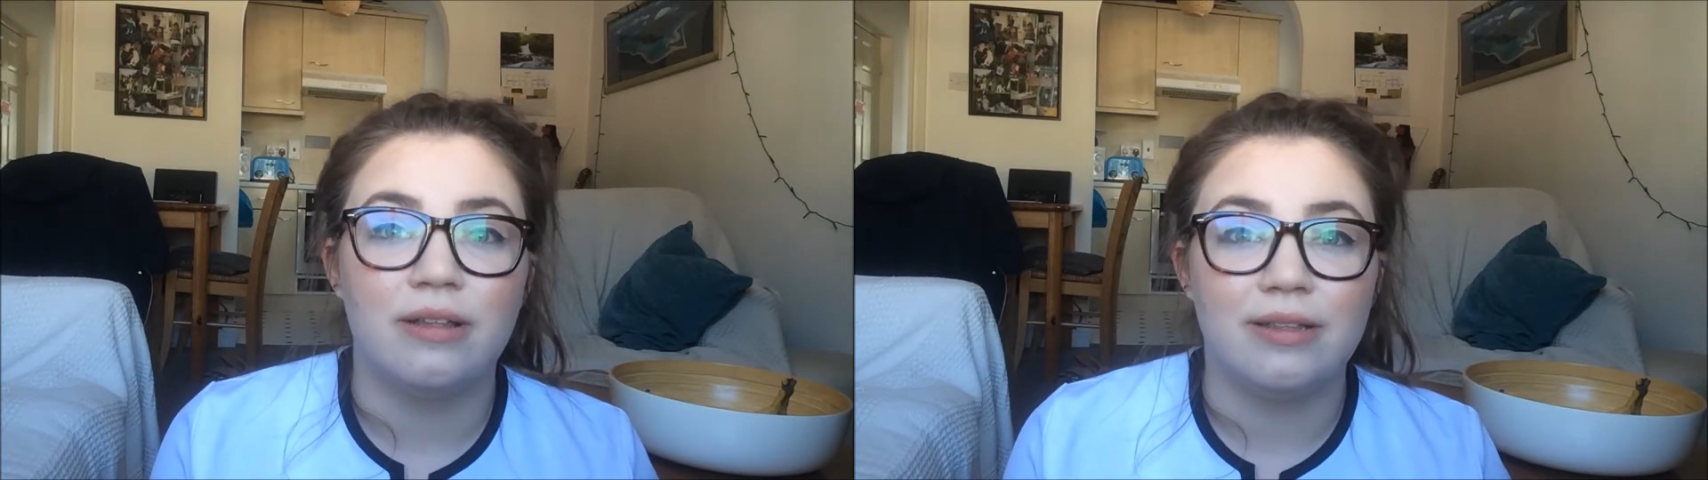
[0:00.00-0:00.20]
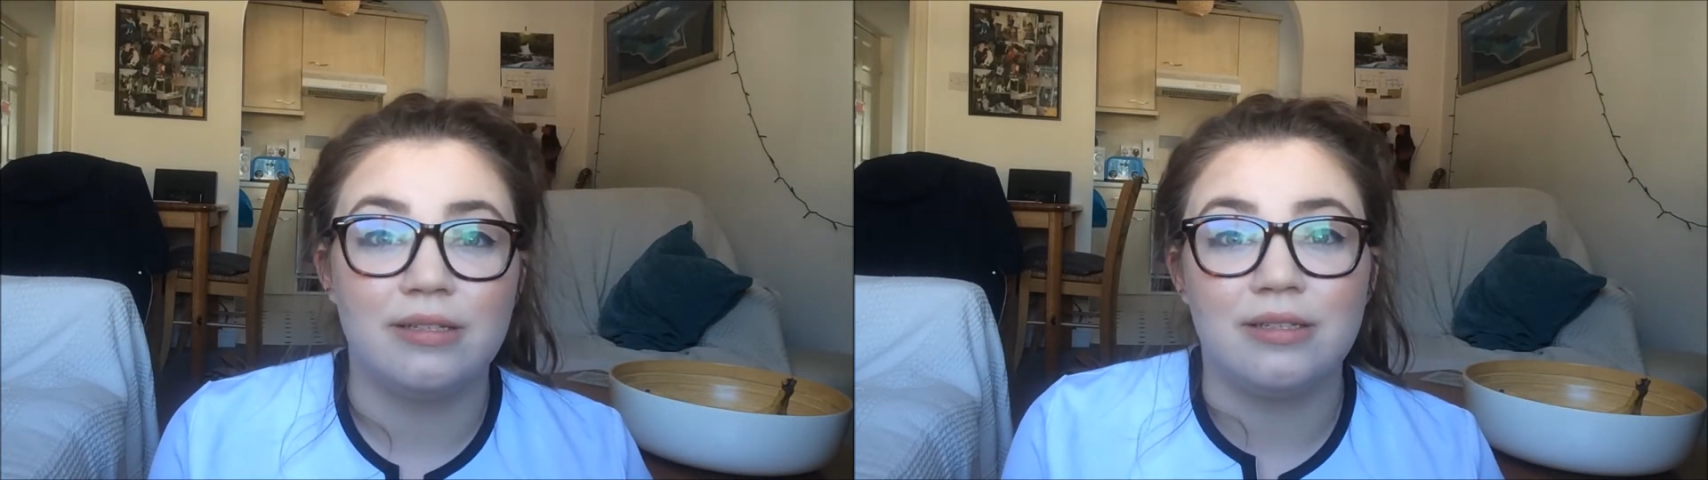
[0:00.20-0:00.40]

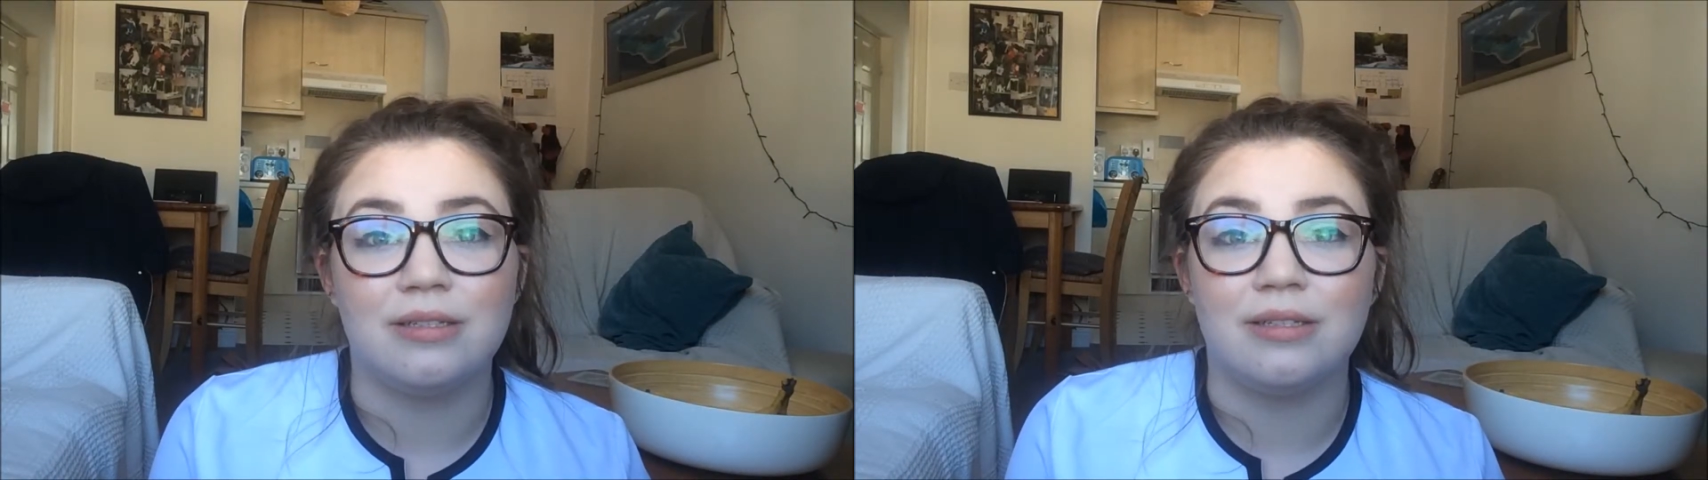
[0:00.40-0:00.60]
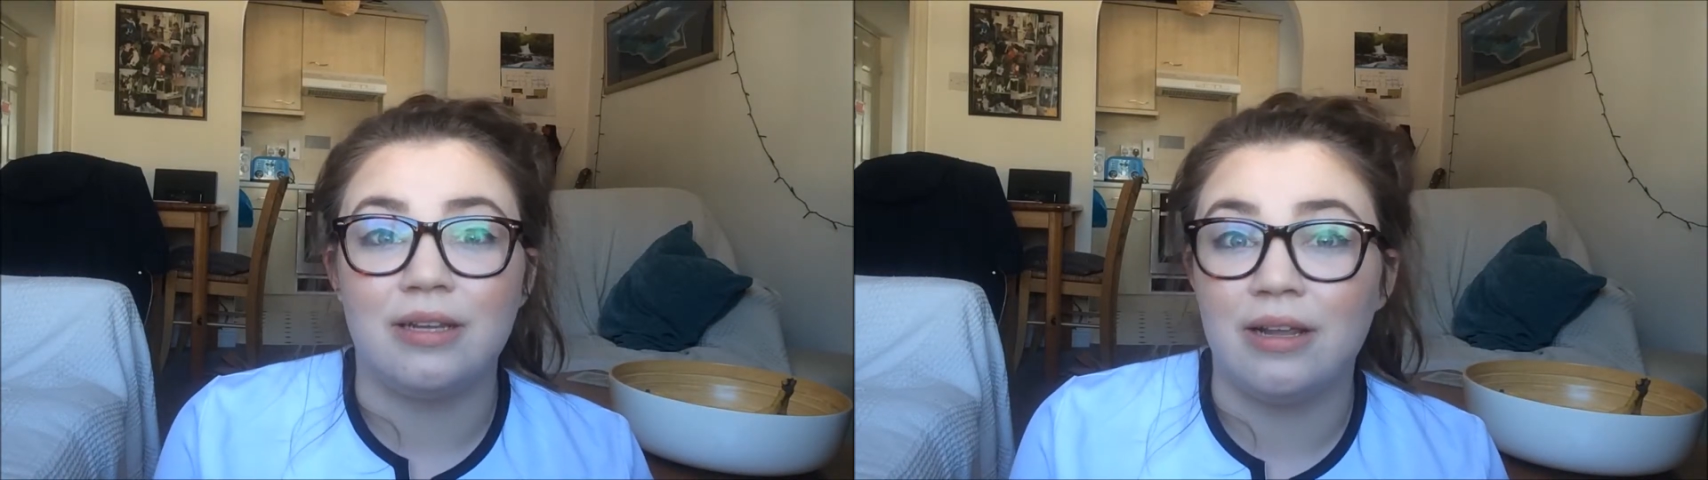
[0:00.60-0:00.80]
this is
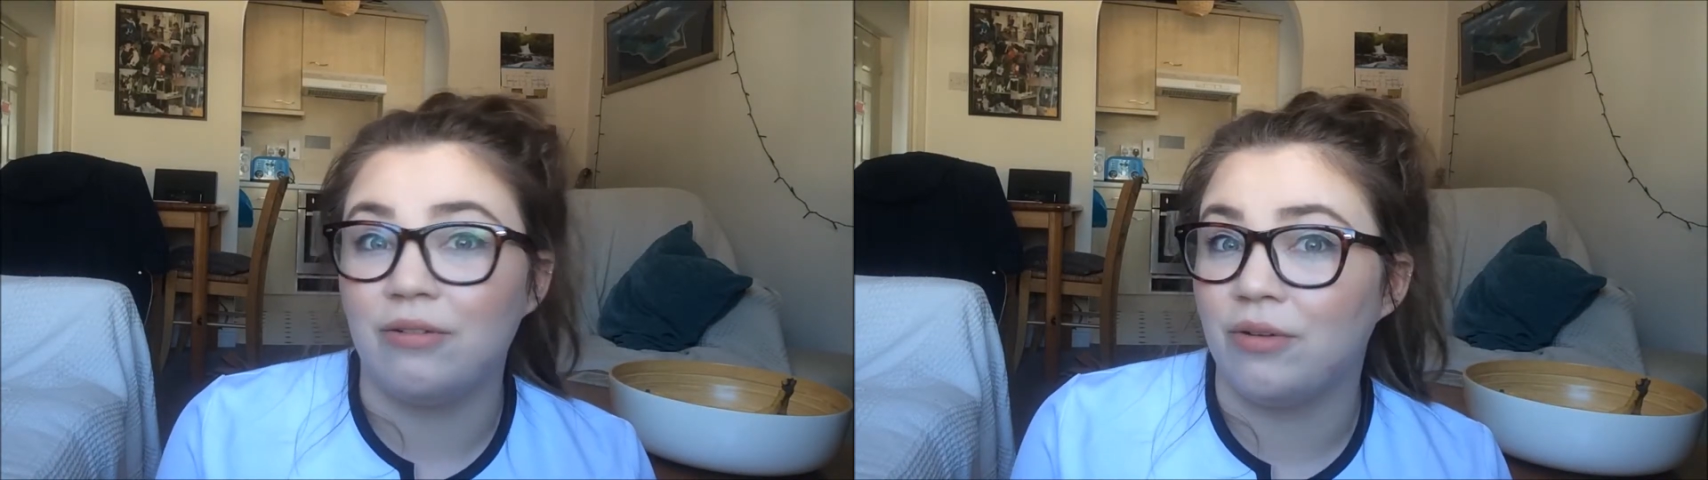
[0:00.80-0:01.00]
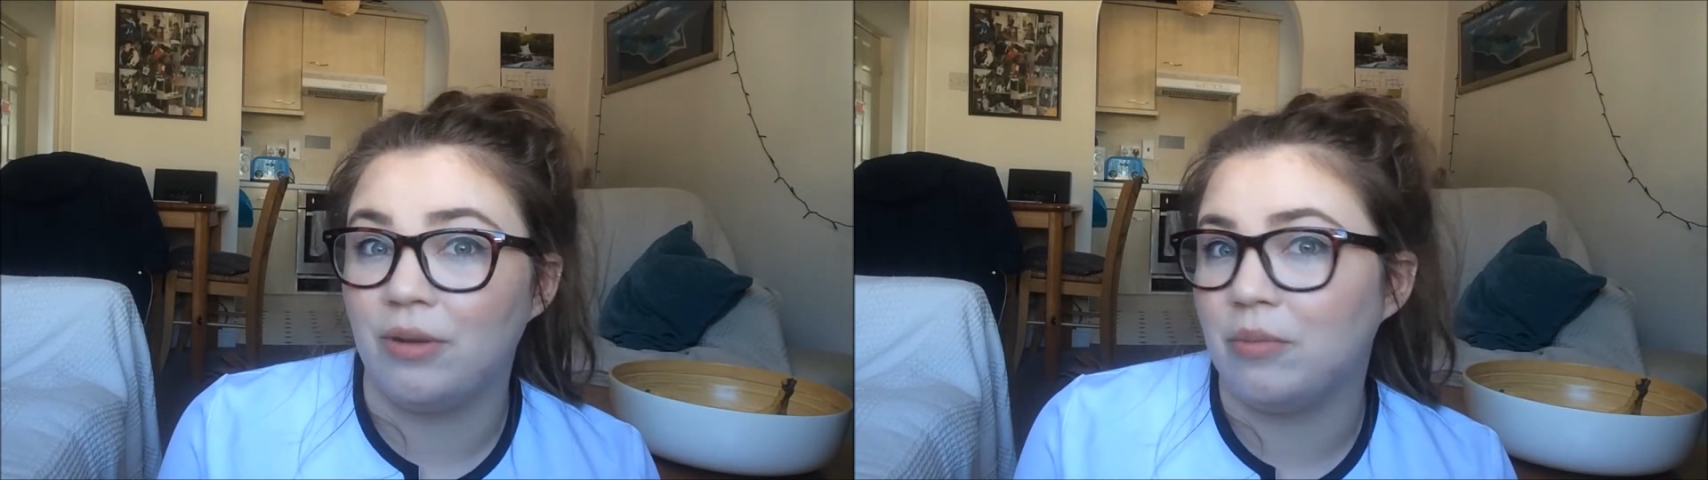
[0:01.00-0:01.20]
near on